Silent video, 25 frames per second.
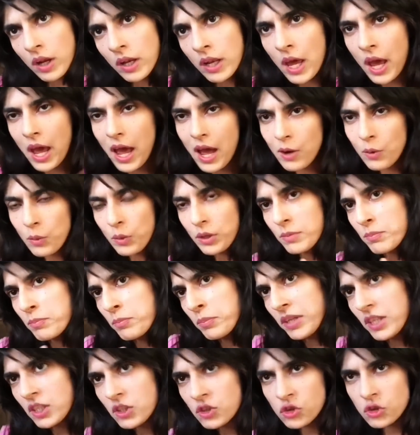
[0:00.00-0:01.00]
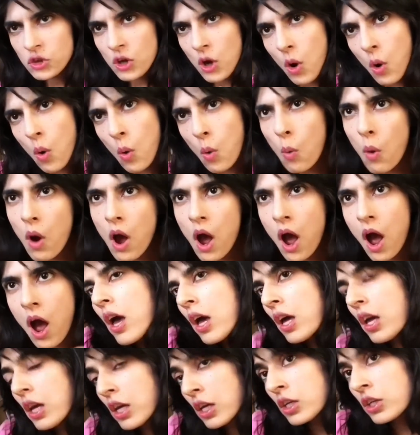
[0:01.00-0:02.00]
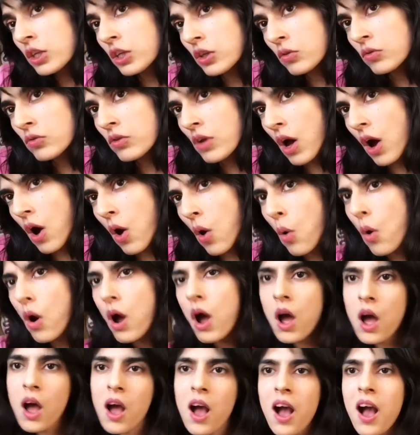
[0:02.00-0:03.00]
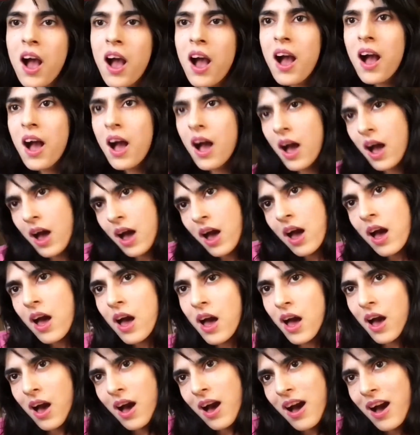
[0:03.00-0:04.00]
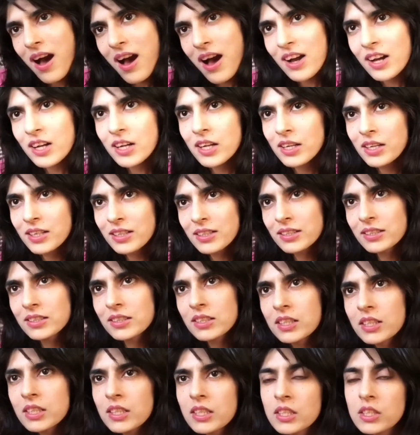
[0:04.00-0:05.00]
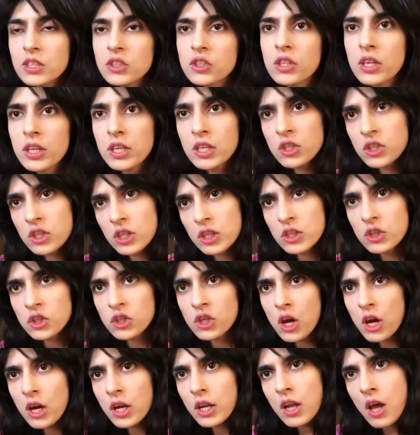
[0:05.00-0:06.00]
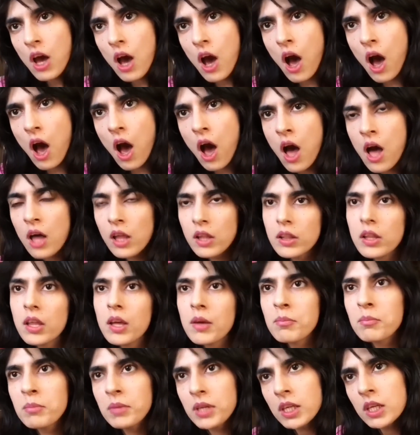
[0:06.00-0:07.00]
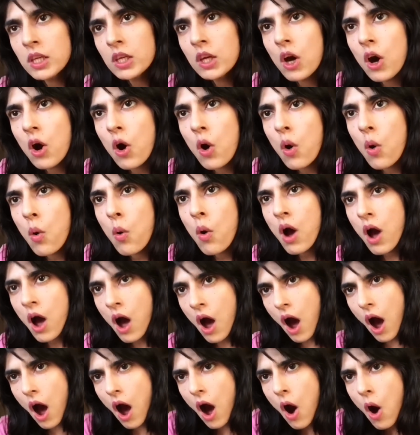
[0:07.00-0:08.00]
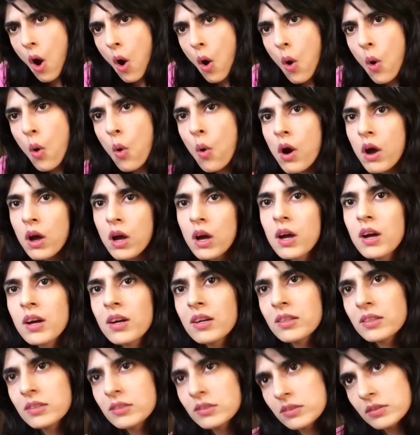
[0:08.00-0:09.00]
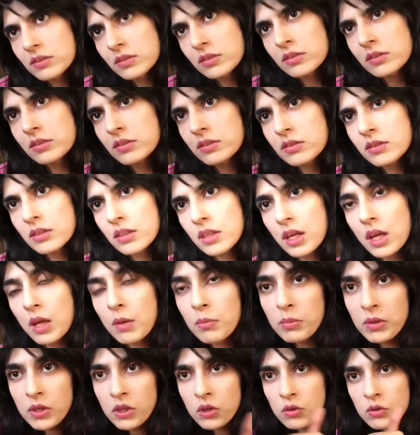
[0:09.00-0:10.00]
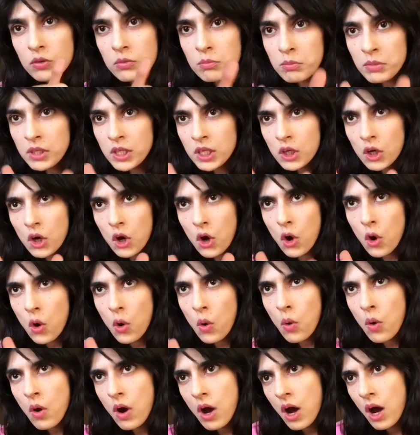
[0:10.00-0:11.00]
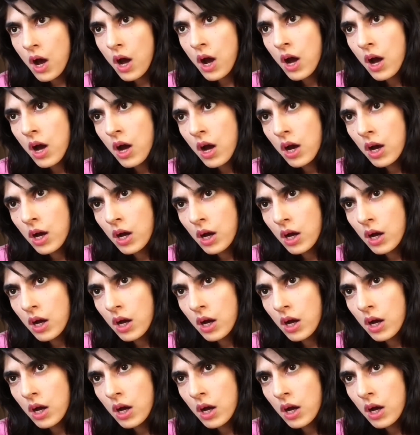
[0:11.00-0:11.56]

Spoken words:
and now it's COVID-19's turn. I've been trying to use TikTok, tried to get on to the Savage Challenge. It didn't